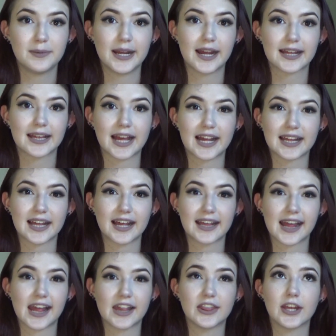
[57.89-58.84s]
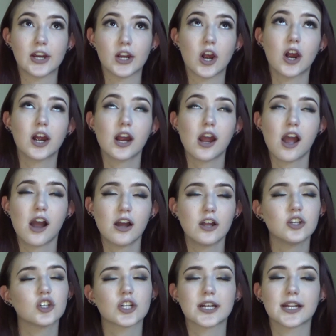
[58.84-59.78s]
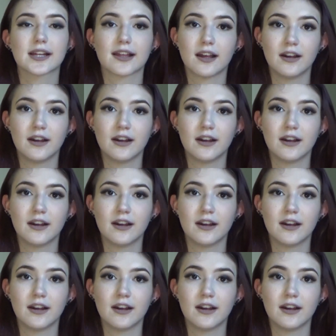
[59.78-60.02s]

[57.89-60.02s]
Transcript: because as I said, there are hundreds